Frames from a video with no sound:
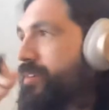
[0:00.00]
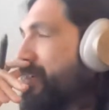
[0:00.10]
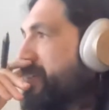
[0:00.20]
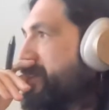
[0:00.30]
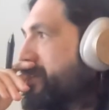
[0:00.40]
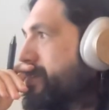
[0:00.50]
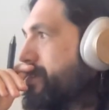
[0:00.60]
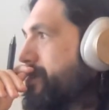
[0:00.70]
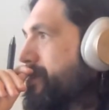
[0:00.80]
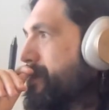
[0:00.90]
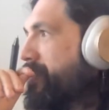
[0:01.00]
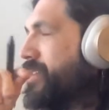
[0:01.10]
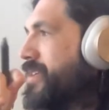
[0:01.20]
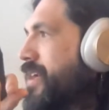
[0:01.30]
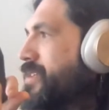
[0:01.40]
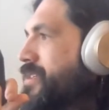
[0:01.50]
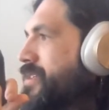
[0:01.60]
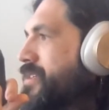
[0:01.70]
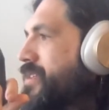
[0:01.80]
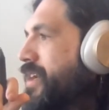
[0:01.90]
did I hear this? The
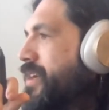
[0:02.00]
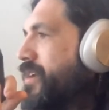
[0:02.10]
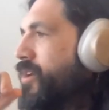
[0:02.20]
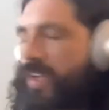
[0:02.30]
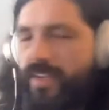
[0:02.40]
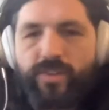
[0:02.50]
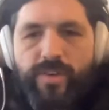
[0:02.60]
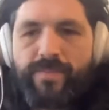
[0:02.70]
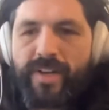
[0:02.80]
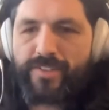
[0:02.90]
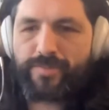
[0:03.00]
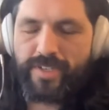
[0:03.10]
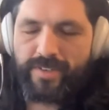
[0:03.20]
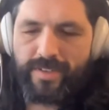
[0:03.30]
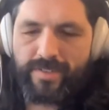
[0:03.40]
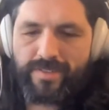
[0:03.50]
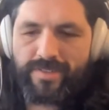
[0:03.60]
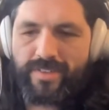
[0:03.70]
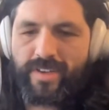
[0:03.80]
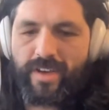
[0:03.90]
idea that, okay, so in my experience,